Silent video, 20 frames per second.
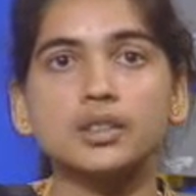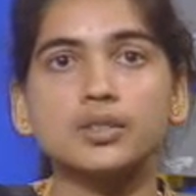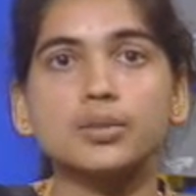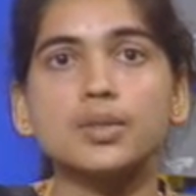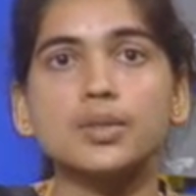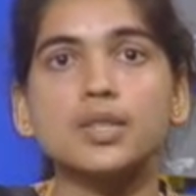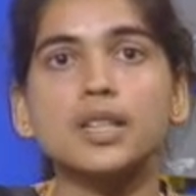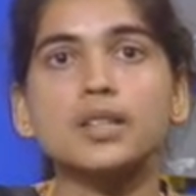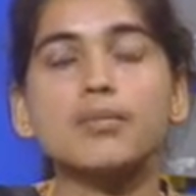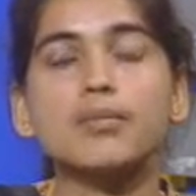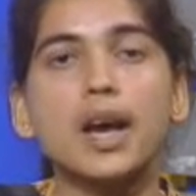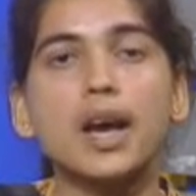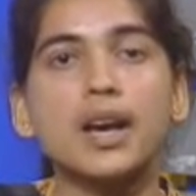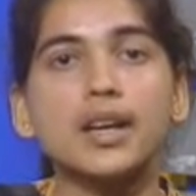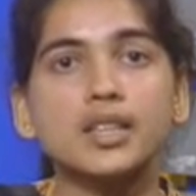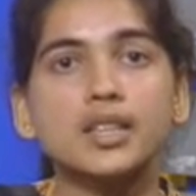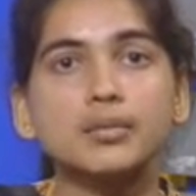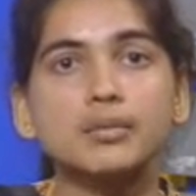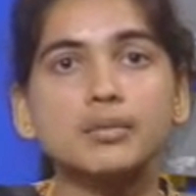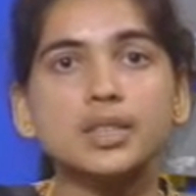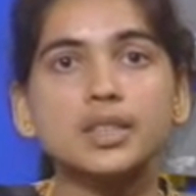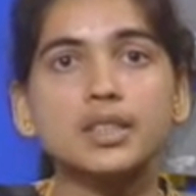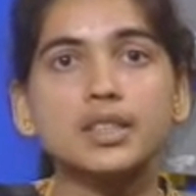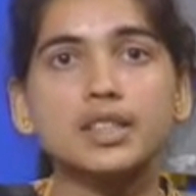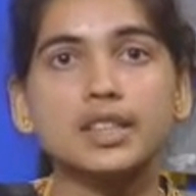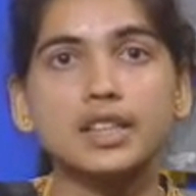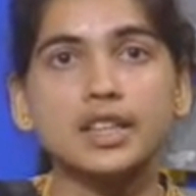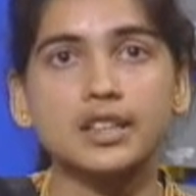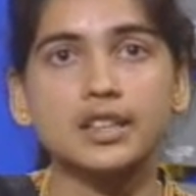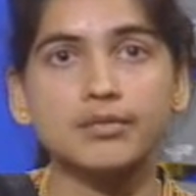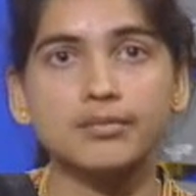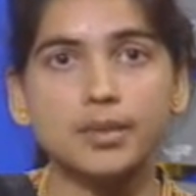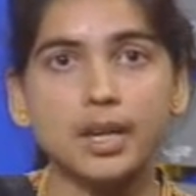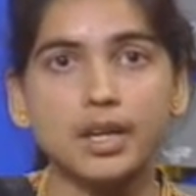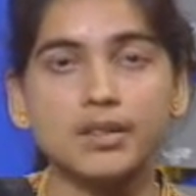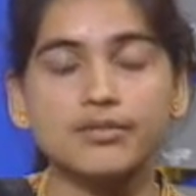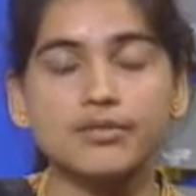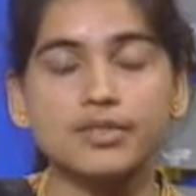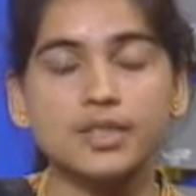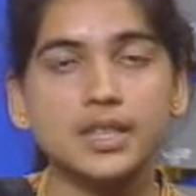Those are biochemical and
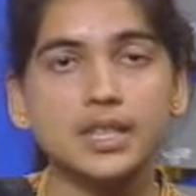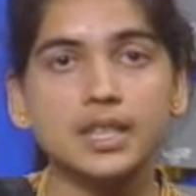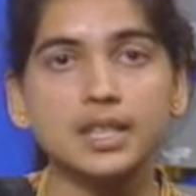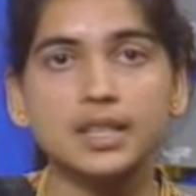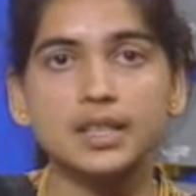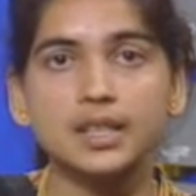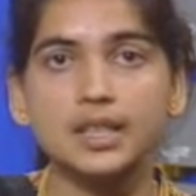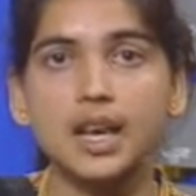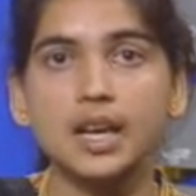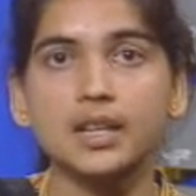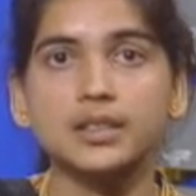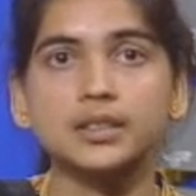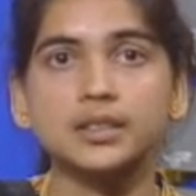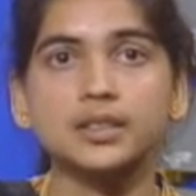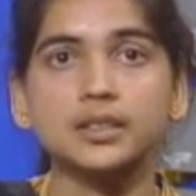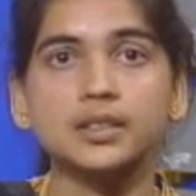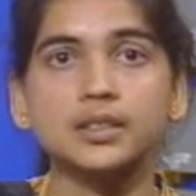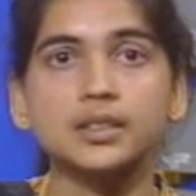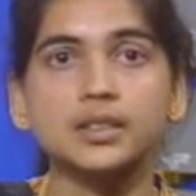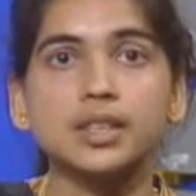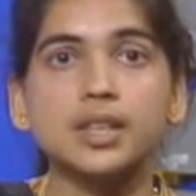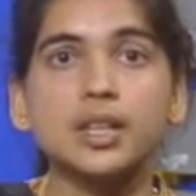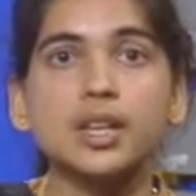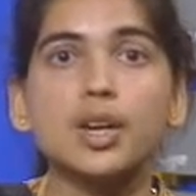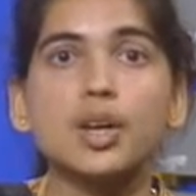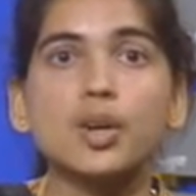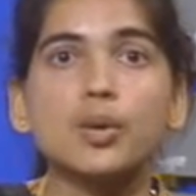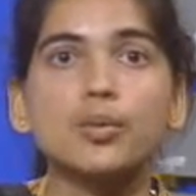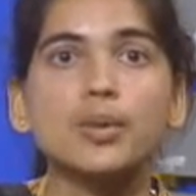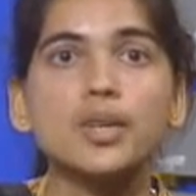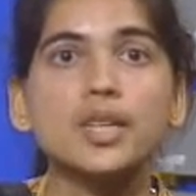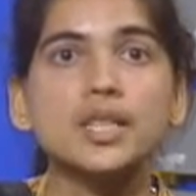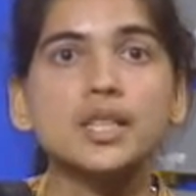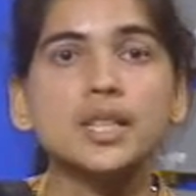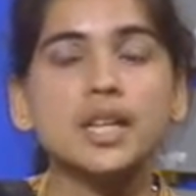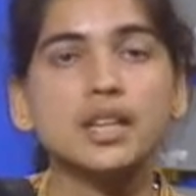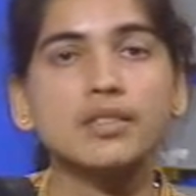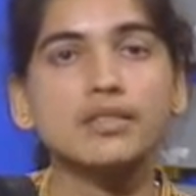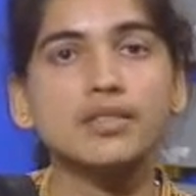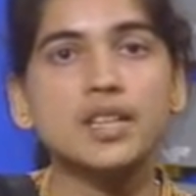physical reactions which
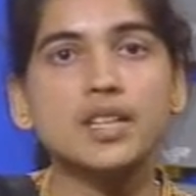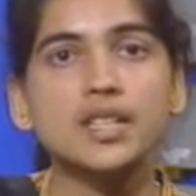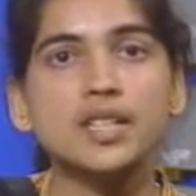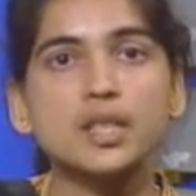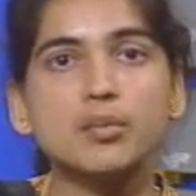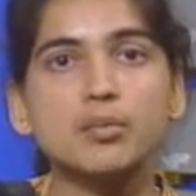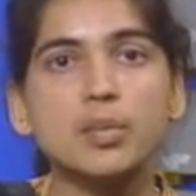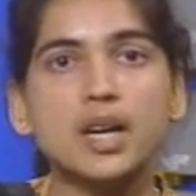converts the